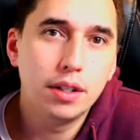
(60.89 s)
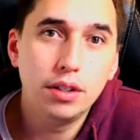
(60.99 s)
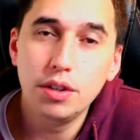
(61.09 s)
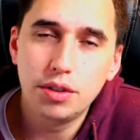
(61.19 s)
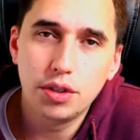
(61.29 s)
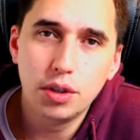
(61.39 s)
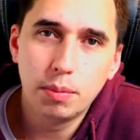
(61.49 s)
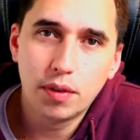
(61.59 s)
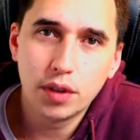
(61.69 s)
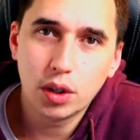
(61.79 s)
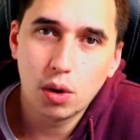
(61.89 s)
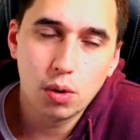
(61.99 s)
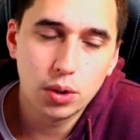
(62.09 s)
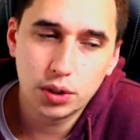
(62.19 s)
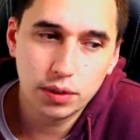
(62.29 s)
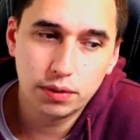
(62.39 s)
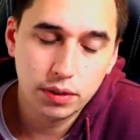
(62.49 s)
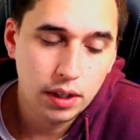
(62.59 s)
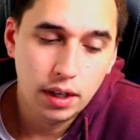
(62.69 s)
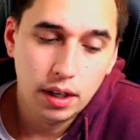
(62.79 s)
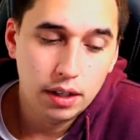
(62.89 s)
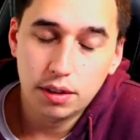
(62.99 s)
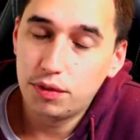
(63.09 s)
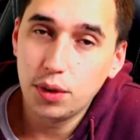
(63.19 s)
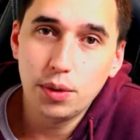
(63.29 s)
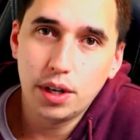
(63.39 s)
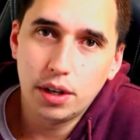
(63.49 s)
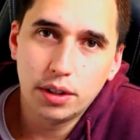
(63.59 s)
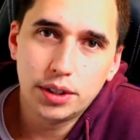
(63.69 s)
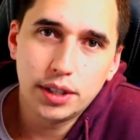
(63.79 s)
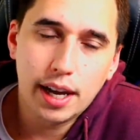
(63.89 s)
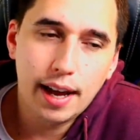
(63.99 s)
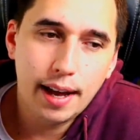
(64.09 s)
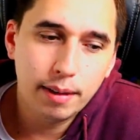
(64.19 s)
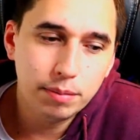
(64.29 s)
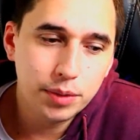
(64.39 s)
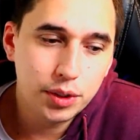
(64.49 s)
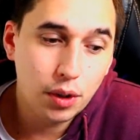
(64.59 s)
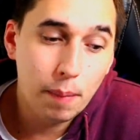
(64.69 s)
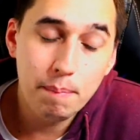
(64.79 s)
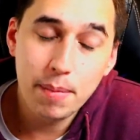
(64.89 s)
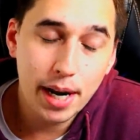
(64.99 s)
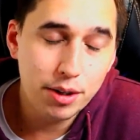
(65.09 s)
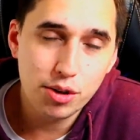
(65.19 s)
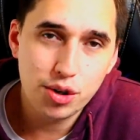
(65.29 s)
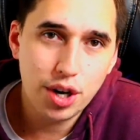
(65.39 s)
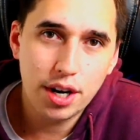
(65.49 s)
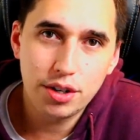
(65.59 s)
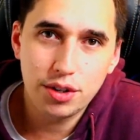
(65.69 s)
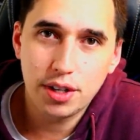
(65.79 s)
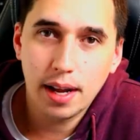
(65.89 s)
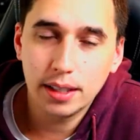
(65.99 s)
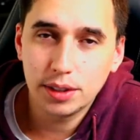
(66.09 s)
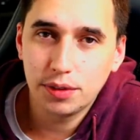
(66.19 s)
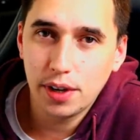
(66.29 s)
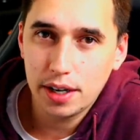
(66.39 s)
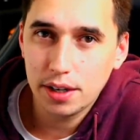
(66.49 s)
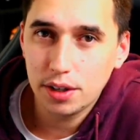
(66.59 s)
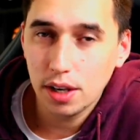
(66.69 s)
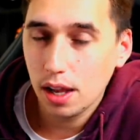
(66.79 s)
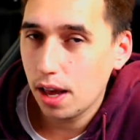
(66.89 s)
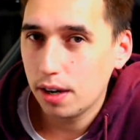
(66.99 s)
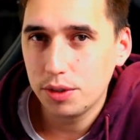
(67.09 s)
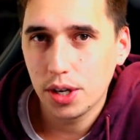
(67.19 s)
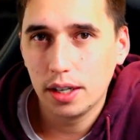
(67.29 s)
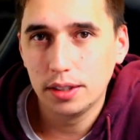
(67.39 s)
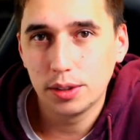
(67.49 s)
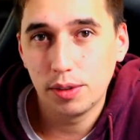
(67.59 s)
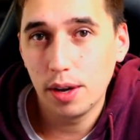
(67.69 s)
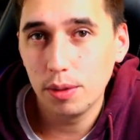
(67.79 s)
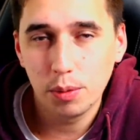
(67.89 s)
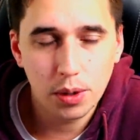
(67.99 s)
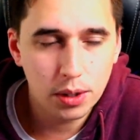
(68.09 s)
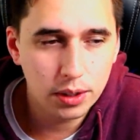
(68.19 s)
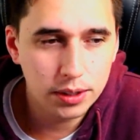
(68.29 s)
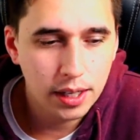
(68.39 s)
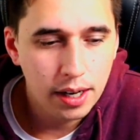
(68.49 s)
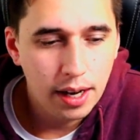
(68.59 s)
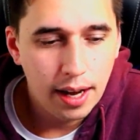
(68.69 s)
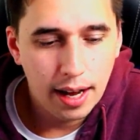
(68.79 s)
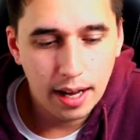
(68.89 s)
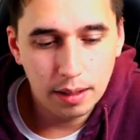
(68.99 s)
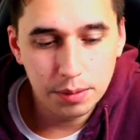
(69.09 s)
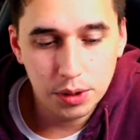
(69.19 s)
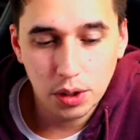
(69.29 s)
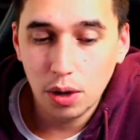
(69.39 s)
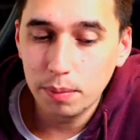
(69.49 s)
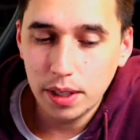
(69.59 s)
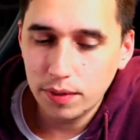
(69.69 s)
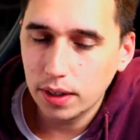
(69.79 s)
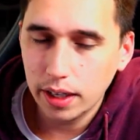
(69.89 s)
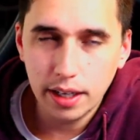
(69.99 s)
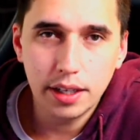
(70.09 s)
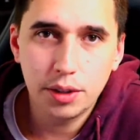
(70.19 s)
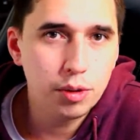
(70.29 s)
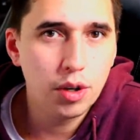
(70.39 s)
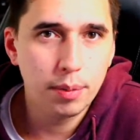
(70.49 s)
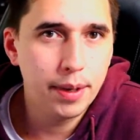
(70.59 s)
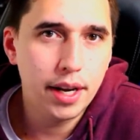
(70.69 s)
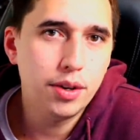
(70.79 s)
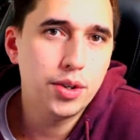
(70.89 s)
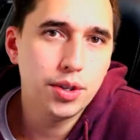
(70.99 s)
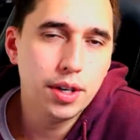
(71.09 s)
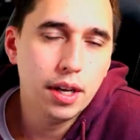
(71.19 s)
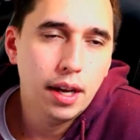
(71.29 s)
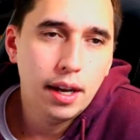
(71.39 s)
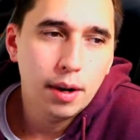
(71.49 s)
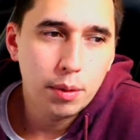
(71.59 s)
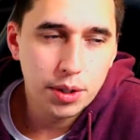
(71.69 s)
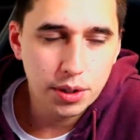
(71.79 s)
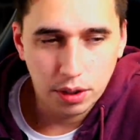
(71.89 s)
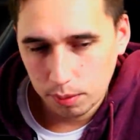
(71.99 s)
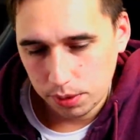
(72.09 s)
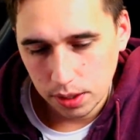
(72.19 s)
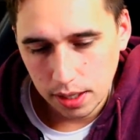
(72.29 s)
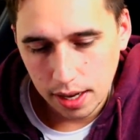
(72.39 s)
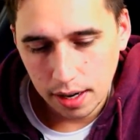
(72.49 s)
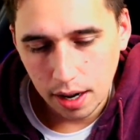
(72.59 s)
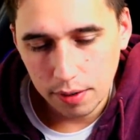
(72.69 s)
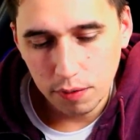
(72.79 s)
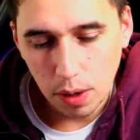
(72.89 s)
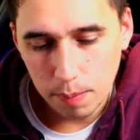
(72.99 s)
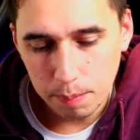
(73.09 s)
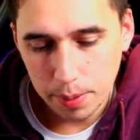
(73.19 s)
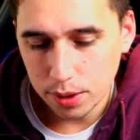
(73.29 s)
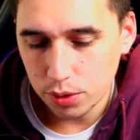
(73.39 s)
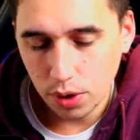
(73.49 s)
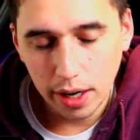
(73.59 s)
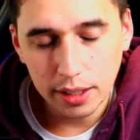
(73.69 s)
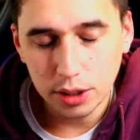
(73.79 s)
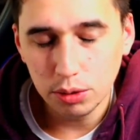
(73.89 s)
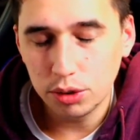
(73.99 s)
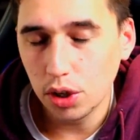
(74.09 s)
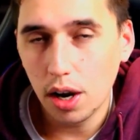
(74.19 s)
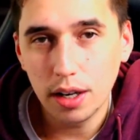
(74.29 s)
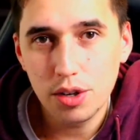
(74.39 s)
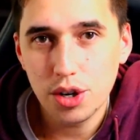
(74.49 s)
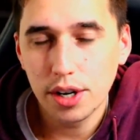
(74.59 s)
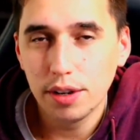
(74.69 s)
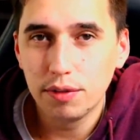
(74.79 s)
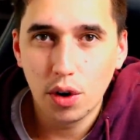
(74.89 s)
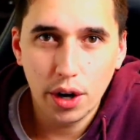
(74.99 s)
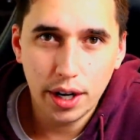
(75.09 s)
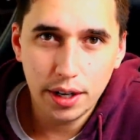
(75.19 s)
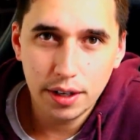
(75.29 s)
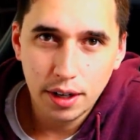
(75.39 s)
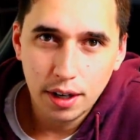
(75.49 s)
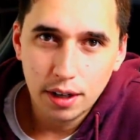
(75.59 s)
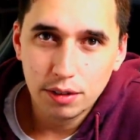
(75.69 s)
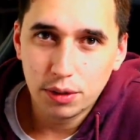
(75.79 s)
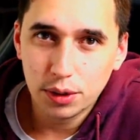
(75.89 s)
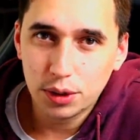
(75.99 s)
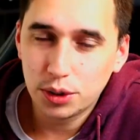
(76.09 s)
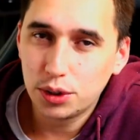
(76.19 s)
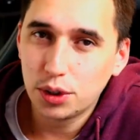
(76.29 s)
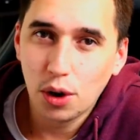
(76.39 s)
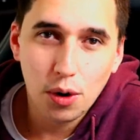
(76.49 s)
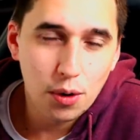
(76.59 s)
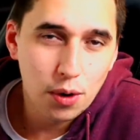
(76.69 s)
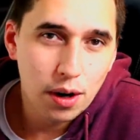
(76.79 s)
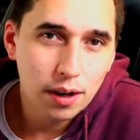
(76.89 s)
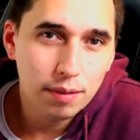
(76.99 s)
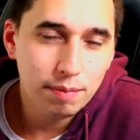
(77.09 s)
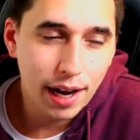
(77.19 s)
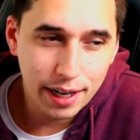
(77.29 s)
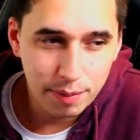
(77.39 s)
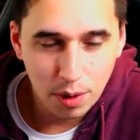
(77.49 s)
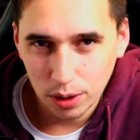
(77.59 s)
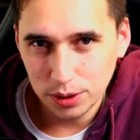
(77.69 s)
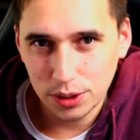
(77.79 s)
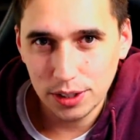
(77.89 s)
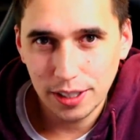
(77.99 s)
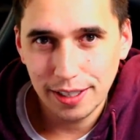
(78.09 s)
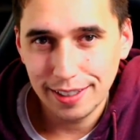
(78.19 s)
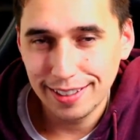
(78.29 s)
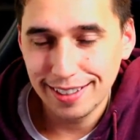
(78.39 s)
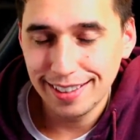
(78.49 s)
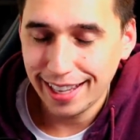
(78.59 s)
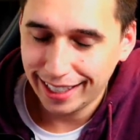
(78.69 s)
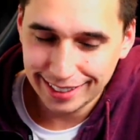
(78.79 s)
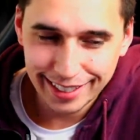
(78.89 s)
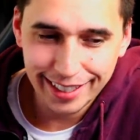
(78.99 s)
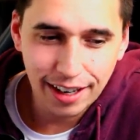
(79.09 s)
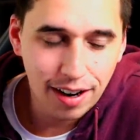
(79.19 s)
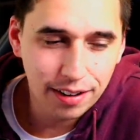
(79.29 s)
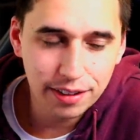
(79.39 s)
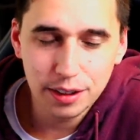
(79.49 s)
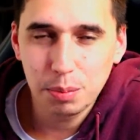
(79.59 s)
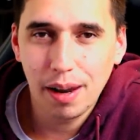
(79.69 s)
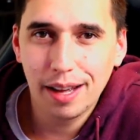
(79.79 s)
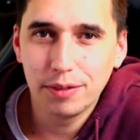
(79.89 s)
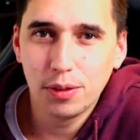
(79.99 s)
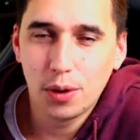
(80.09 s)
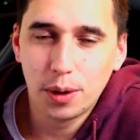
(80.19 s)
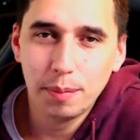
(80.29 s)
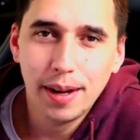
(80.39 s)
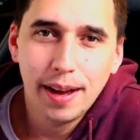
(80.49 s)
YouTube over the course of the few years, some major changes that has affected a lot of channels around the world, some even leading to termination, which is something that I've been trying to dodge and avoid for so many months lately on this platform.